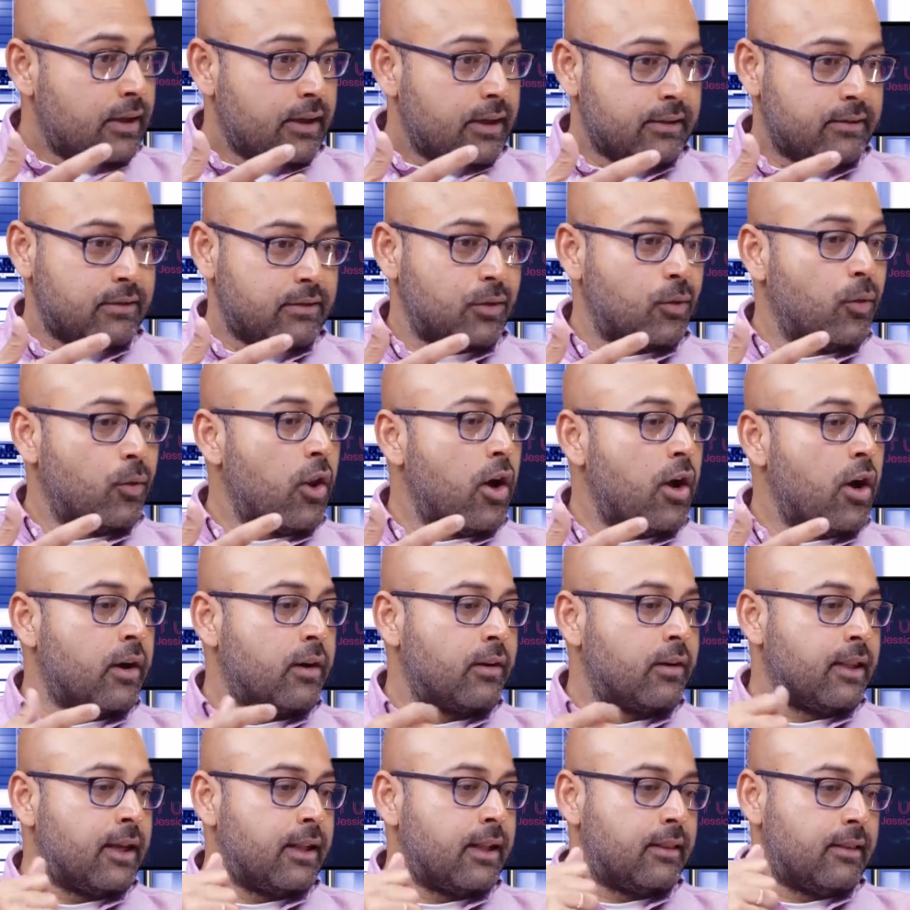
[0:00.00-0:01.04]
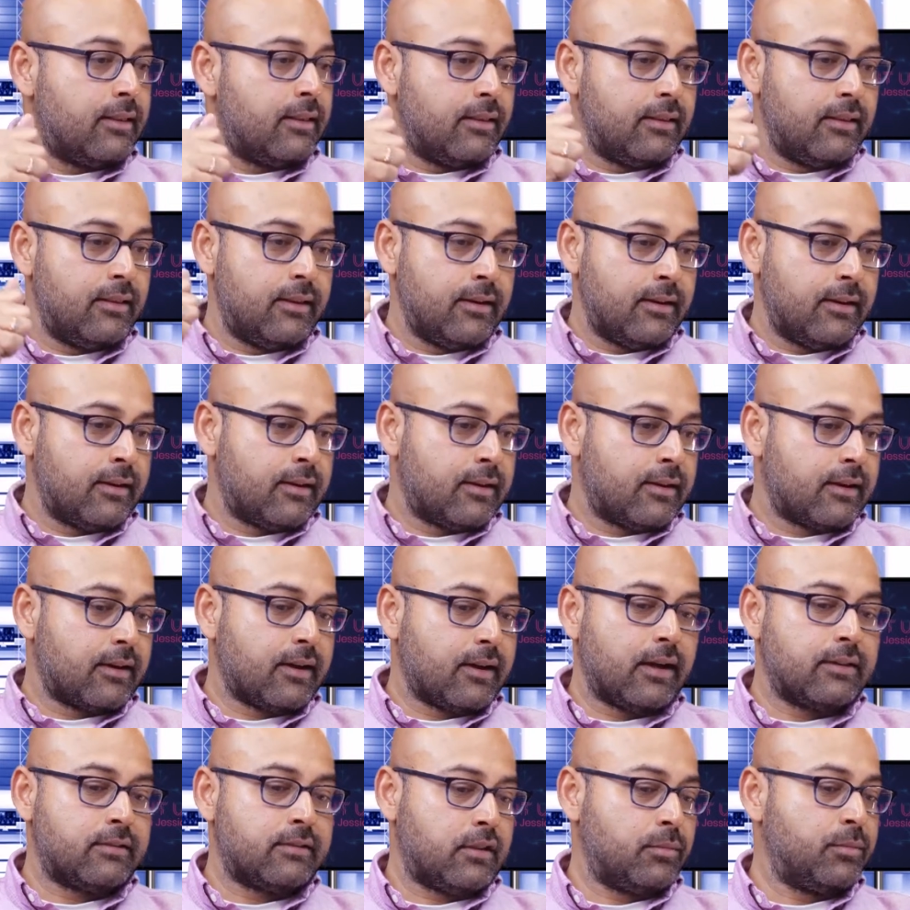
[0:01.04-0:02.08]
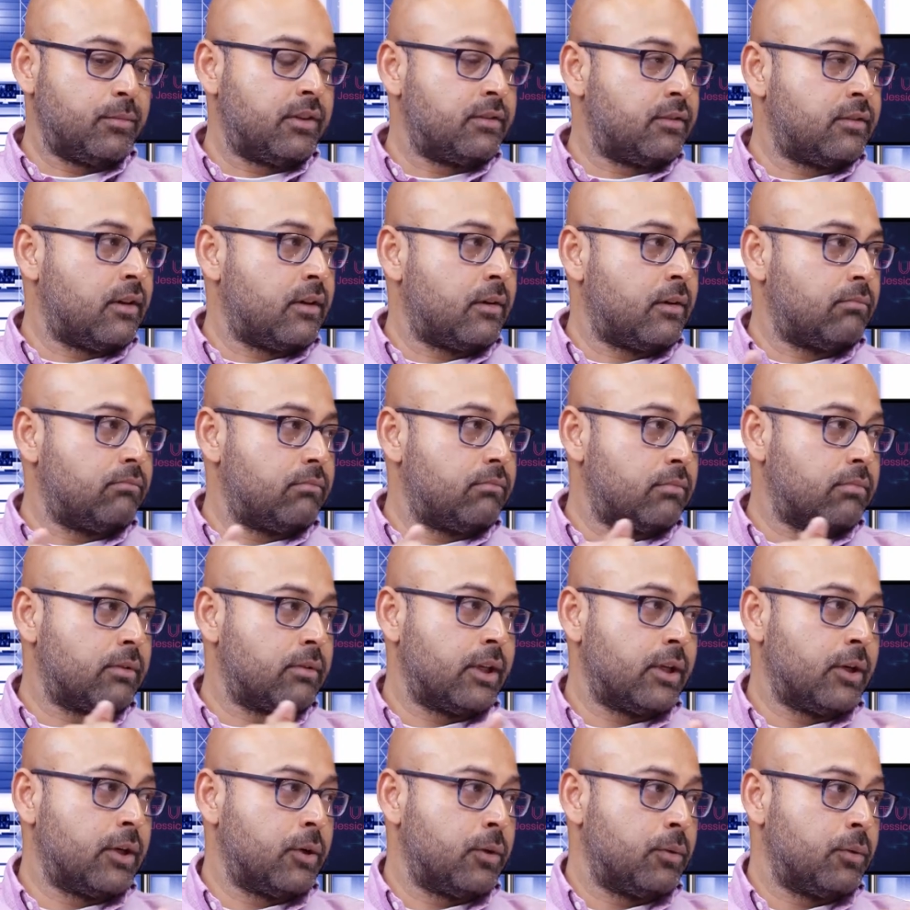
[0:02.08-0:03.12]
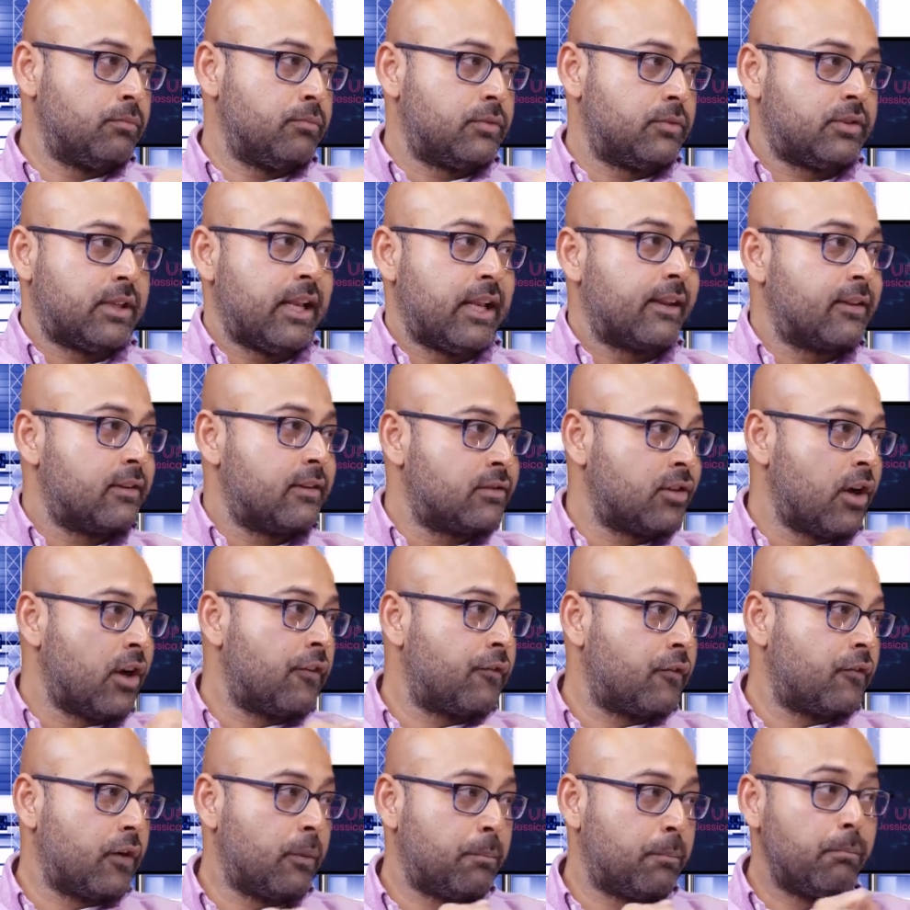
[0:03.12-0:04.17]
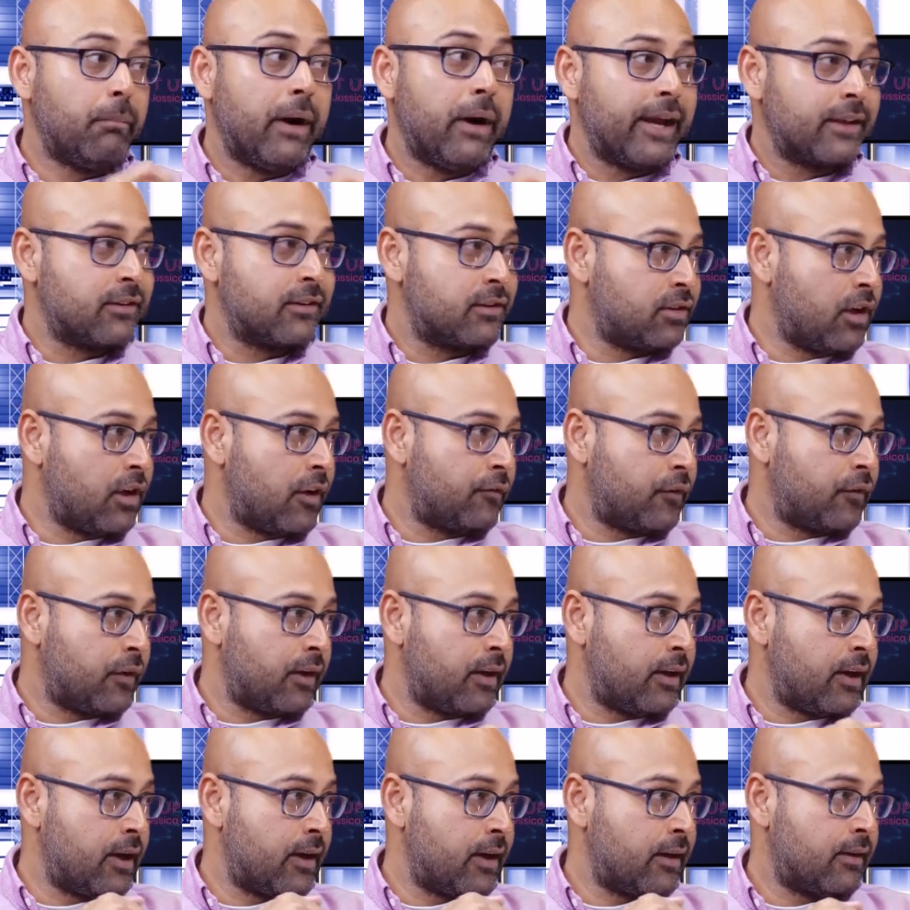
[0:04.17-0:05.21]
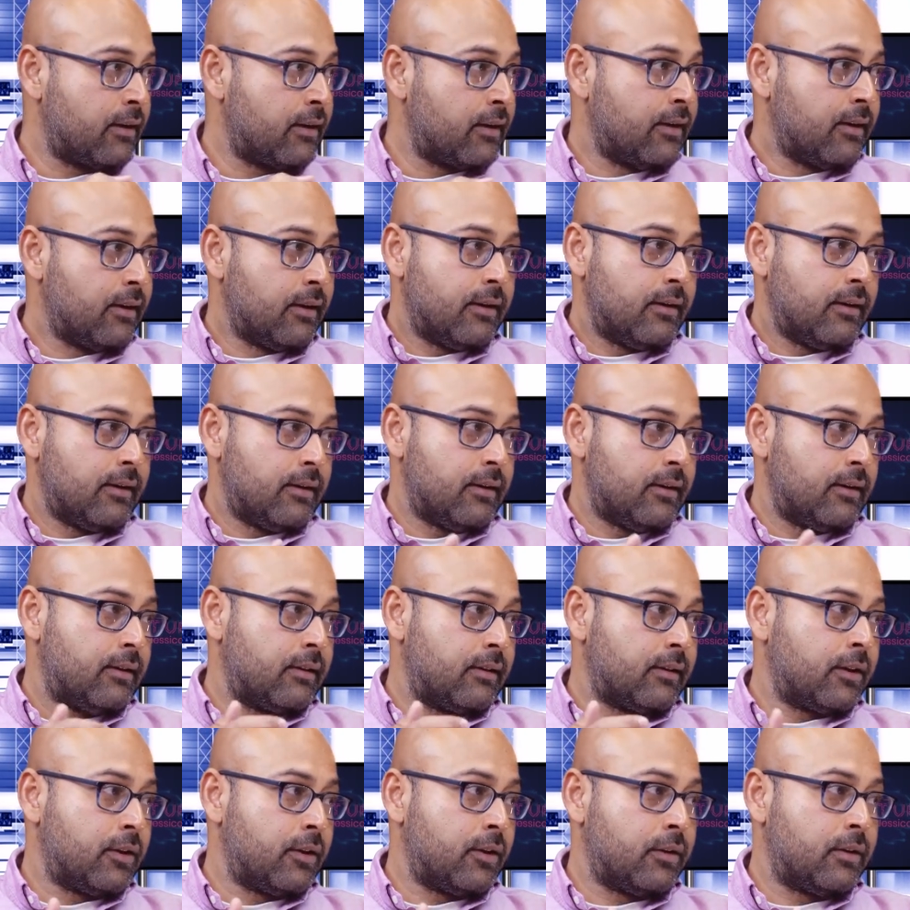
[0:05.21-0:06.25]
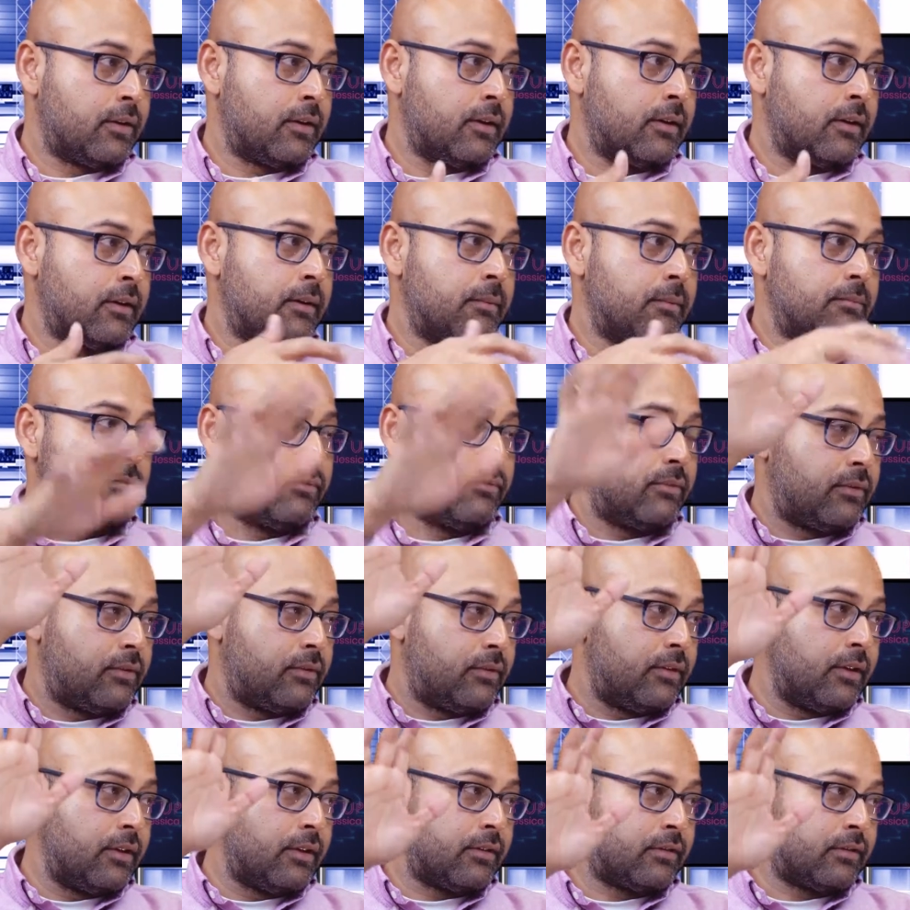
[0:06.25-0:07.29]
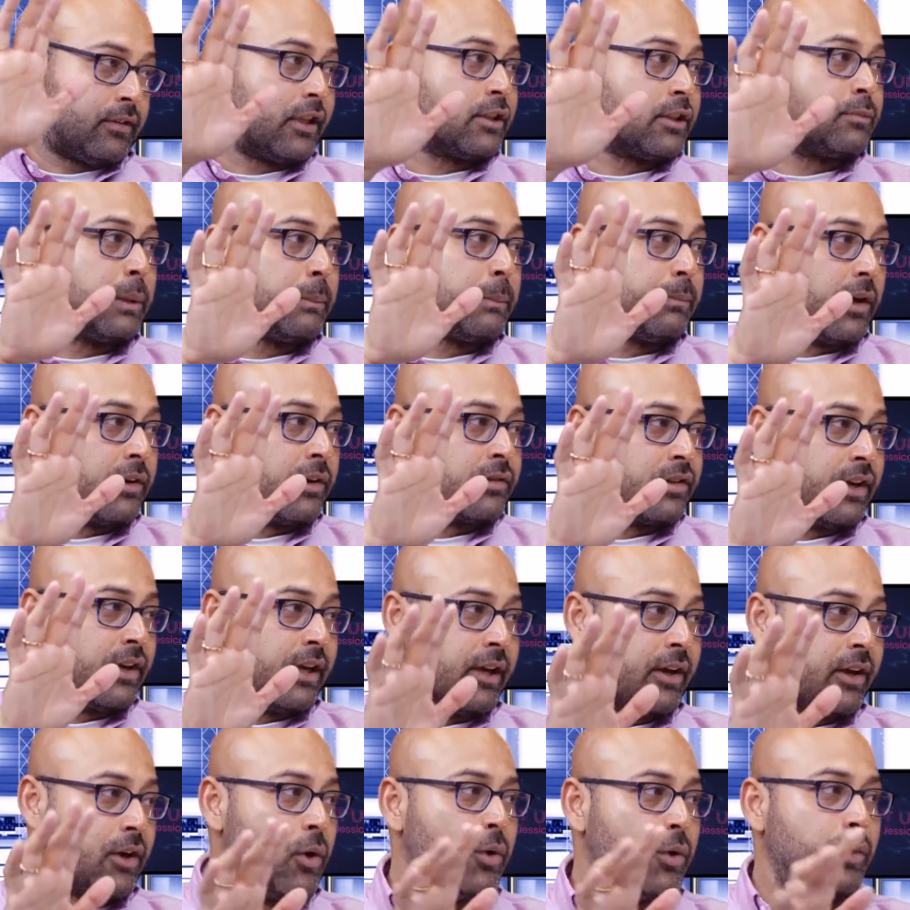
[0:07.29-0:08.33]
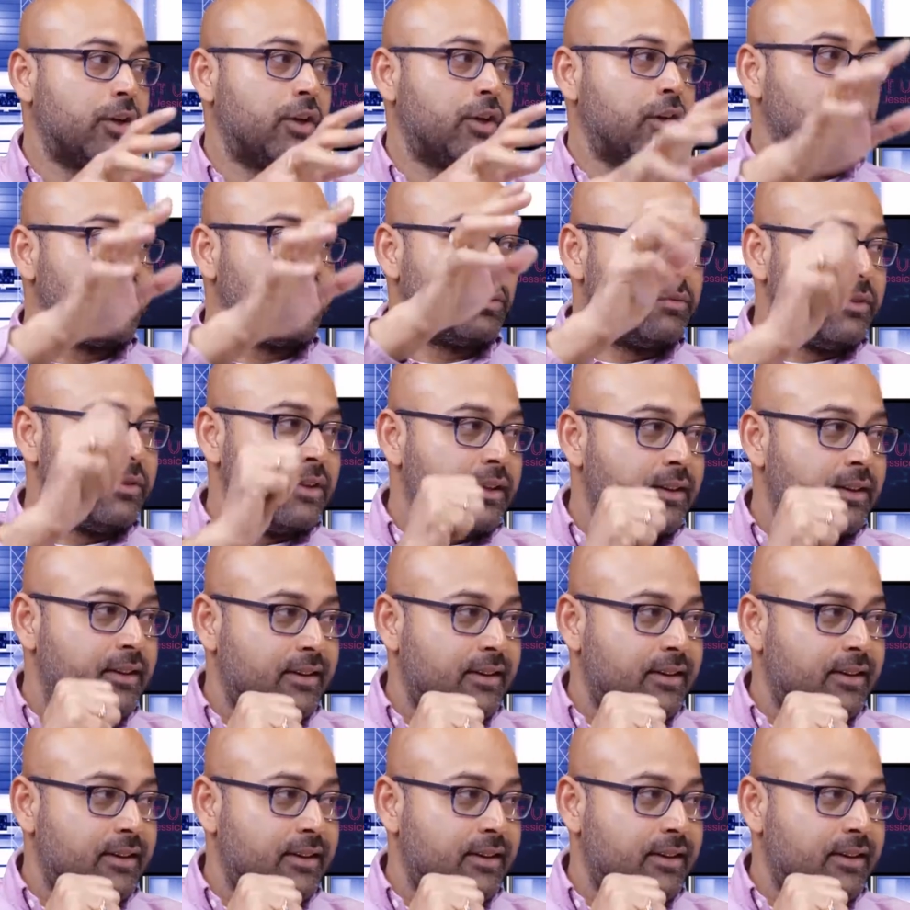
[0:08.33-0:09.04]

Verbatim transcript: it's no longer that the customers are, you know, selling the soft, uh, buying the software, and uh, you know the the salespeople are saying, oh, you know,